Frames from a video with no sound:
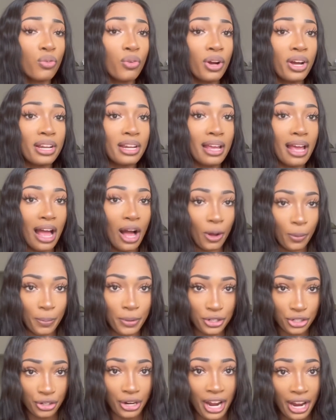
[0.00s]
run
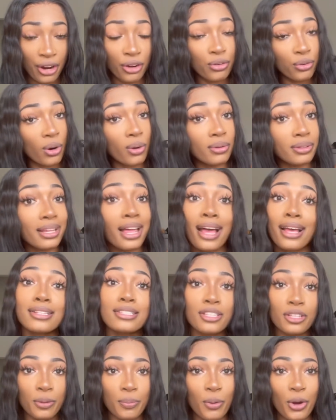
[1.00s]
helping your hair grow
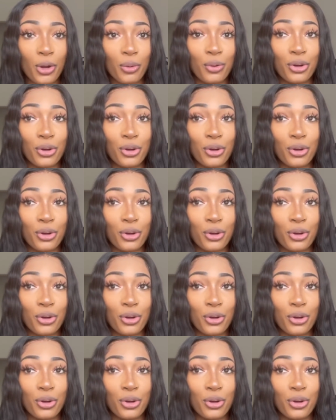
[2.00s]
less to the point